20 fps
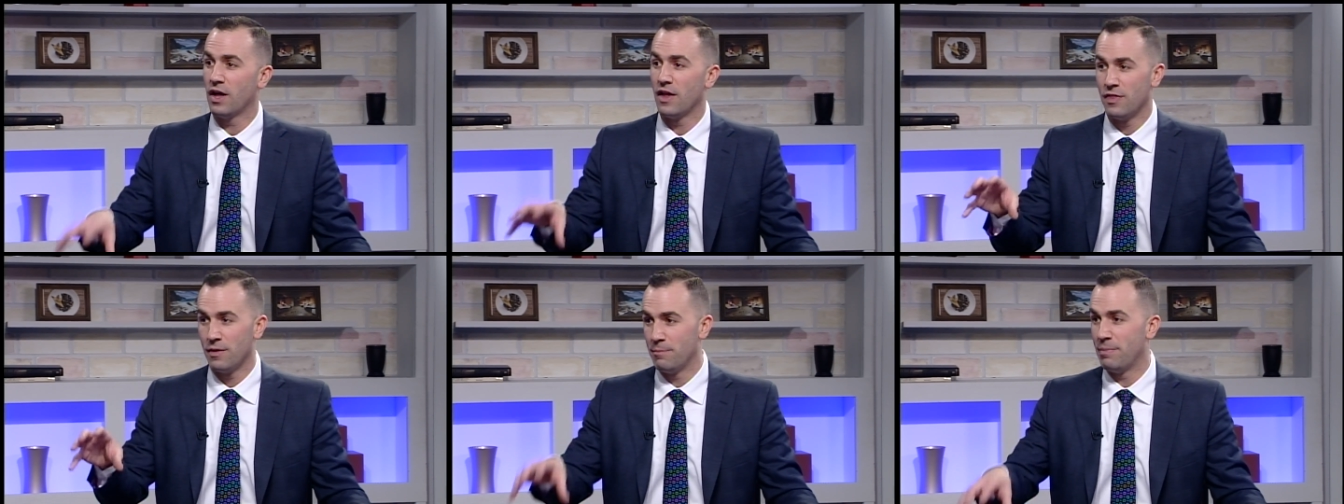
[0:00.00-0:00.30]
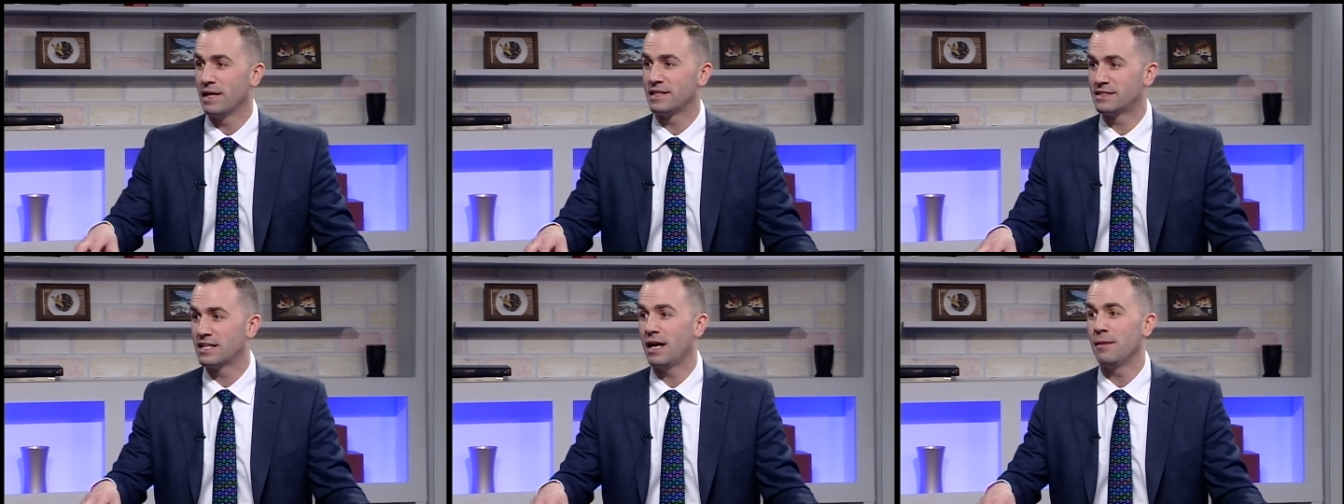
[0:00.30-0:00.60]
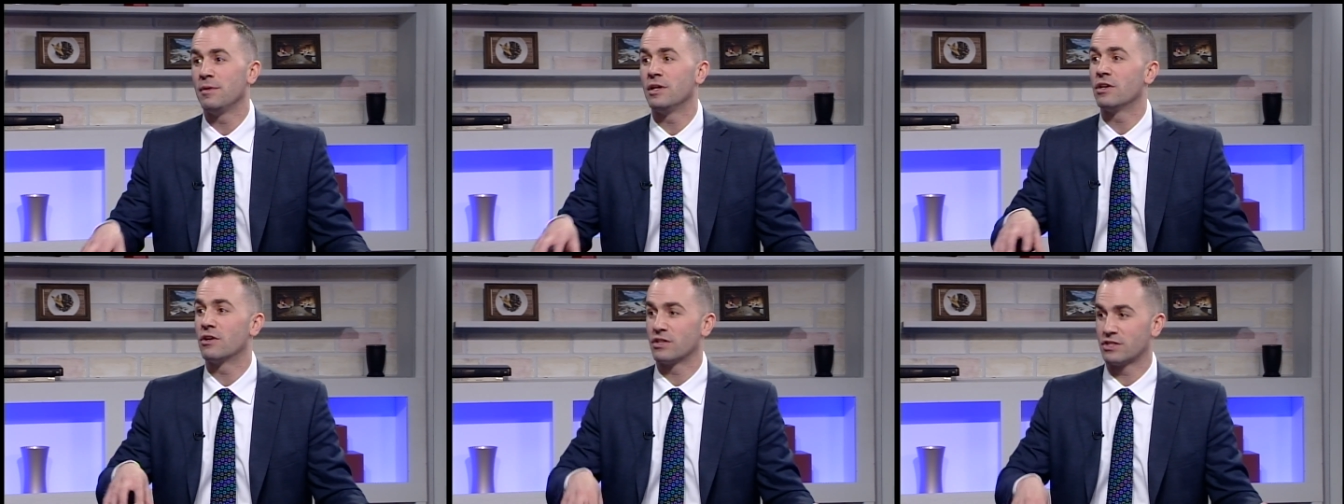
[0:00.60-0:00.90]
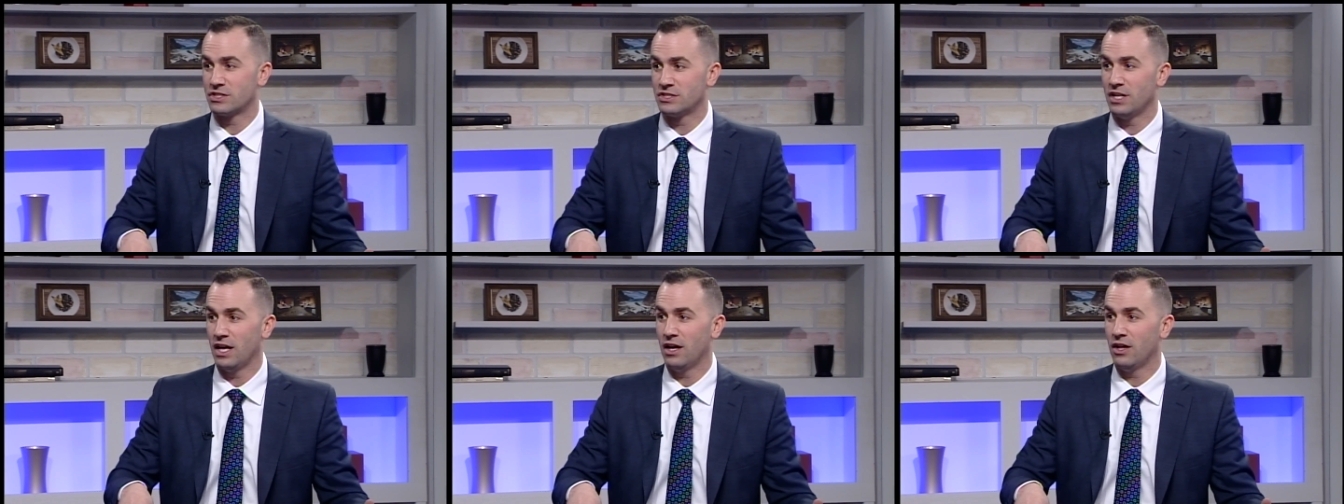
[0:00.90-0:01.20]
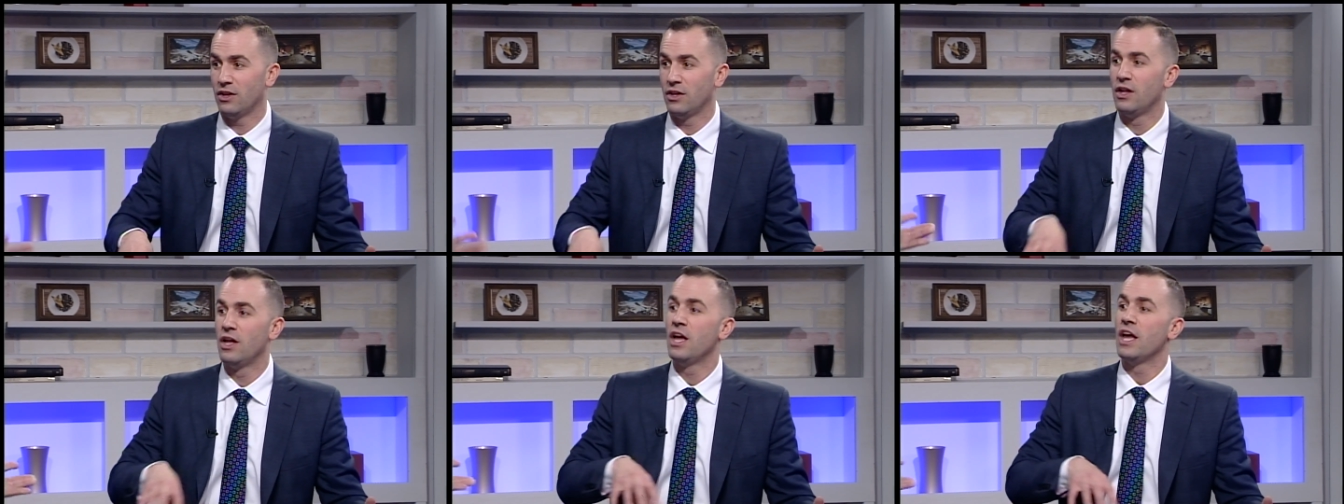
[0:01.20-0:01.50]
and the best time of year to
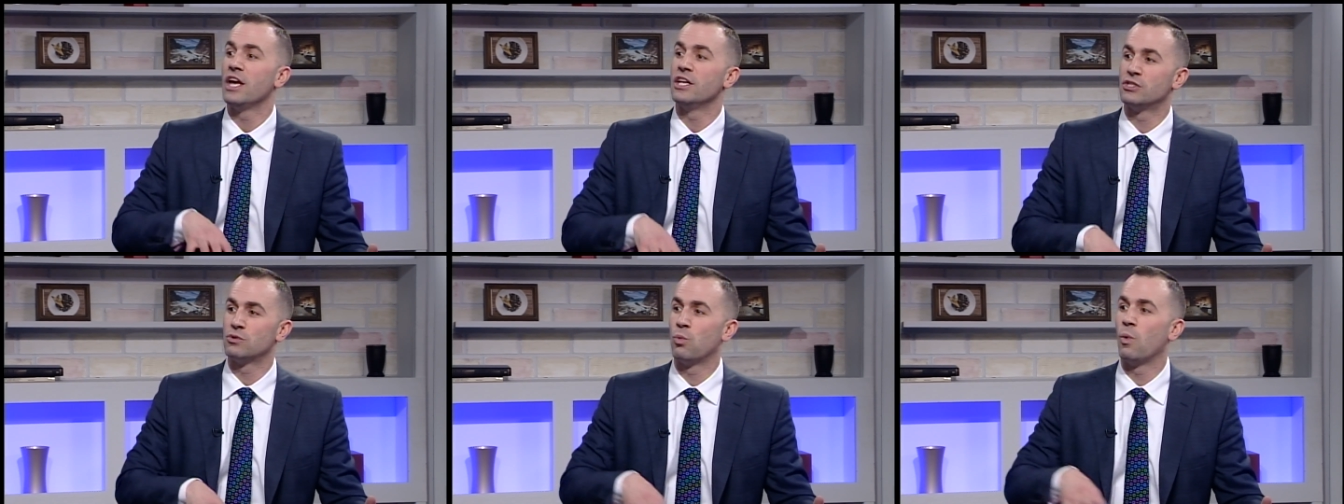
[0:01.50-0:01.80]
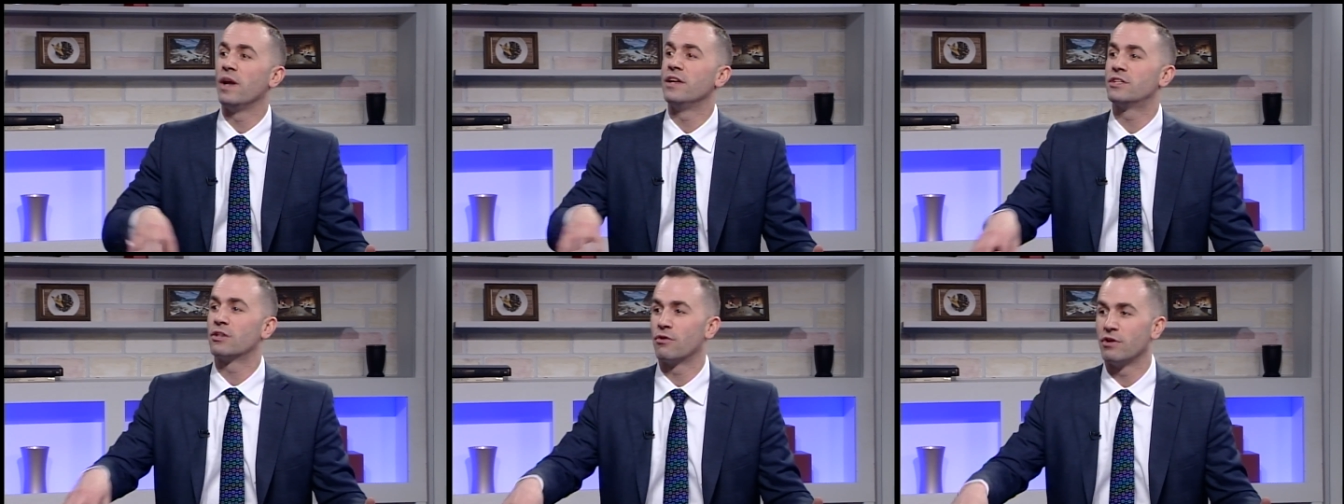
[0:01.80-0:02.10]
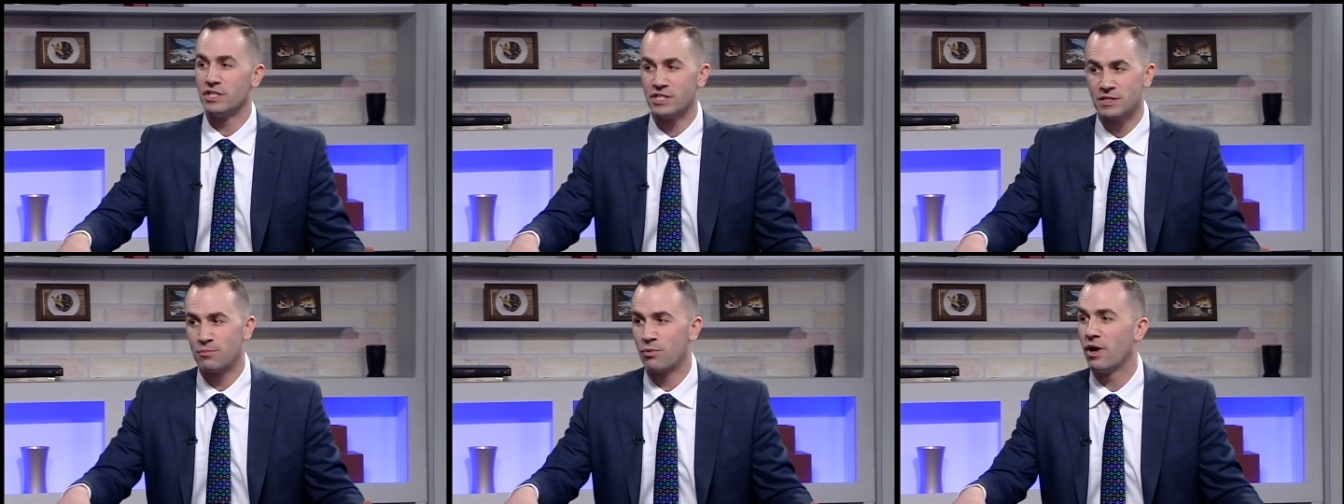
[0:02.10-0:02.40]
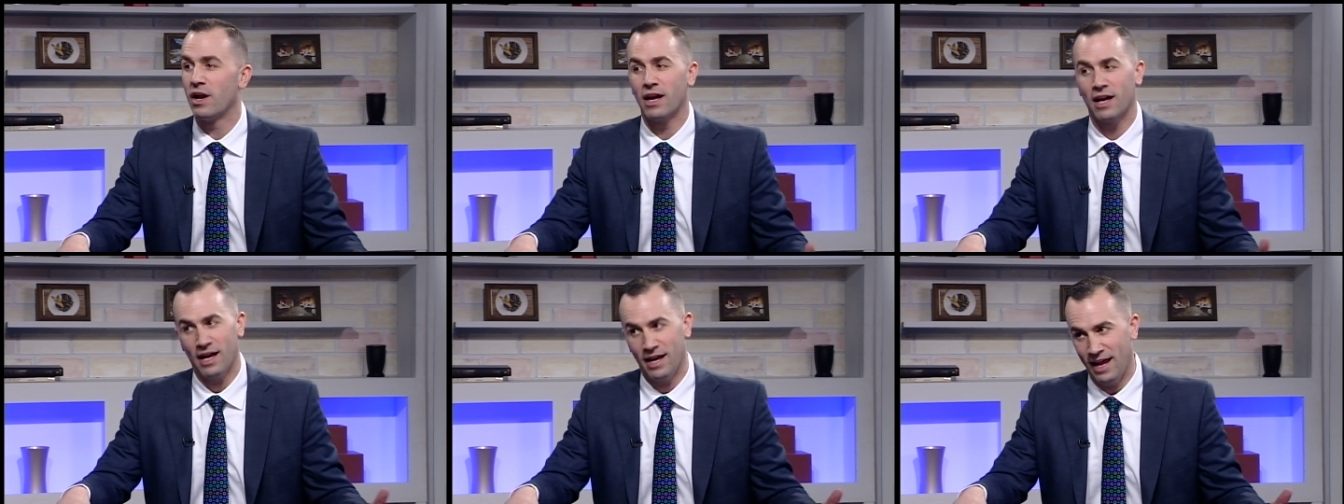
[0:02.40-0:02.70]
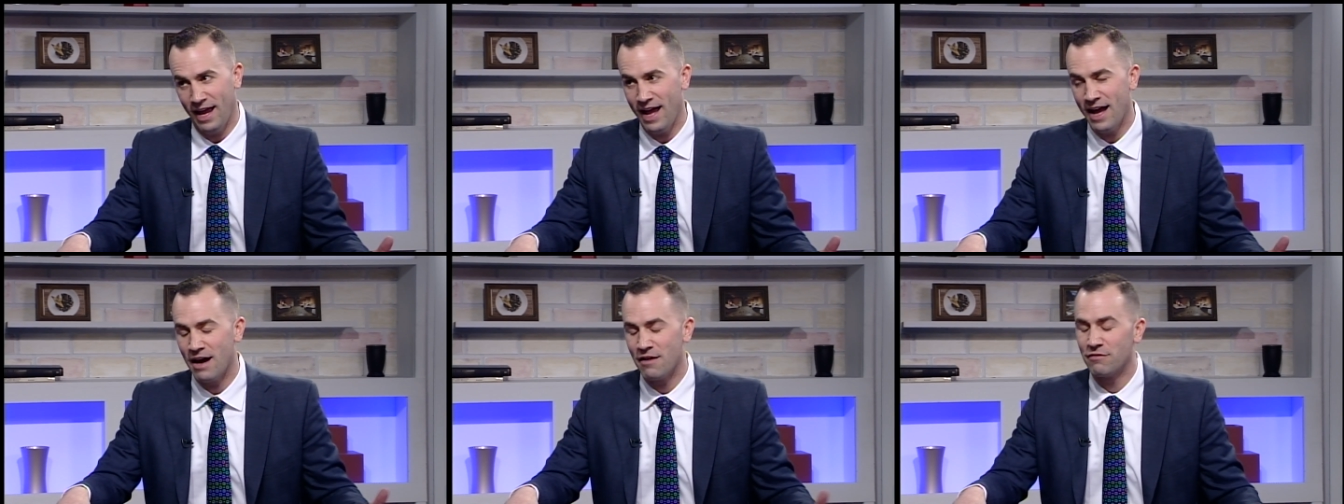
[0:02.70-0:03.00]
sell is winter and spring. Yeah, I have.